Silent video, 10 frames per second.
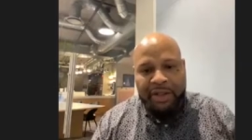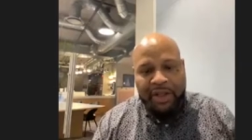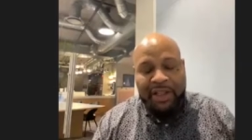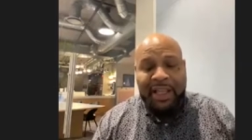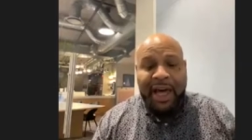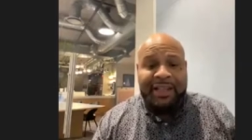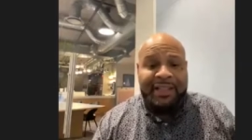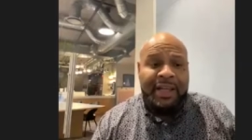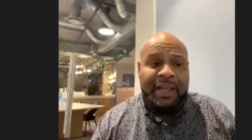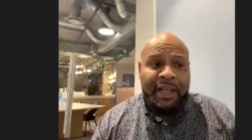So there's a lot of
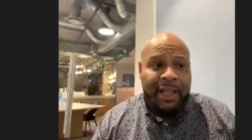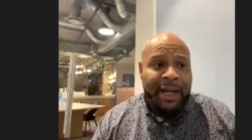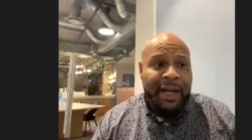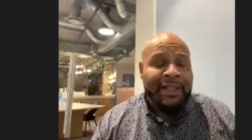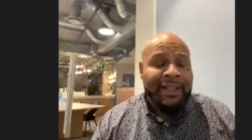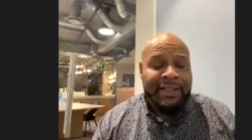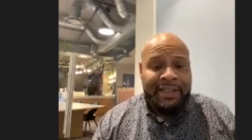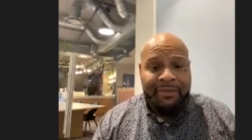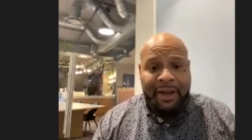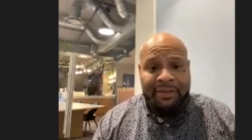IT
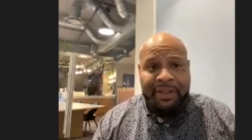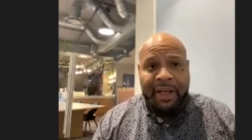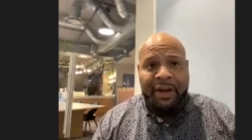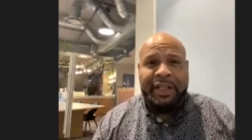stuff out there.